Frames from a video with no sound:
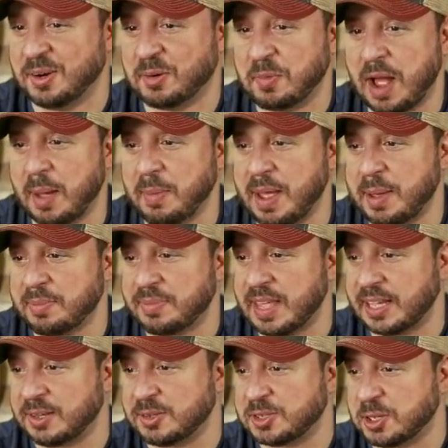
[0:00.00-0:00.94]
Rob M,
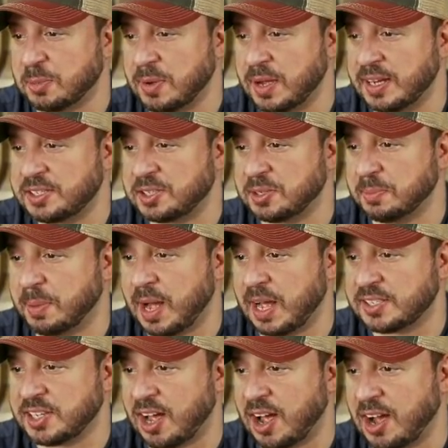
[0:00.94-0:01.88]
thank you so much.
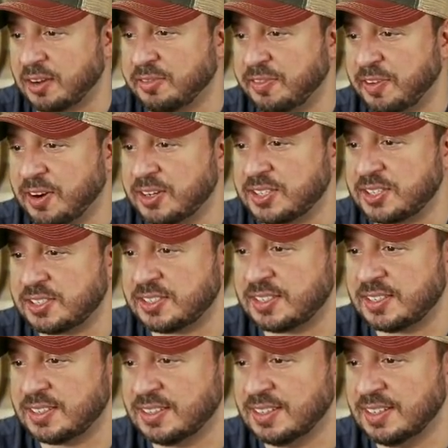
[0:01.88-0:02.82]
Boss Hog first.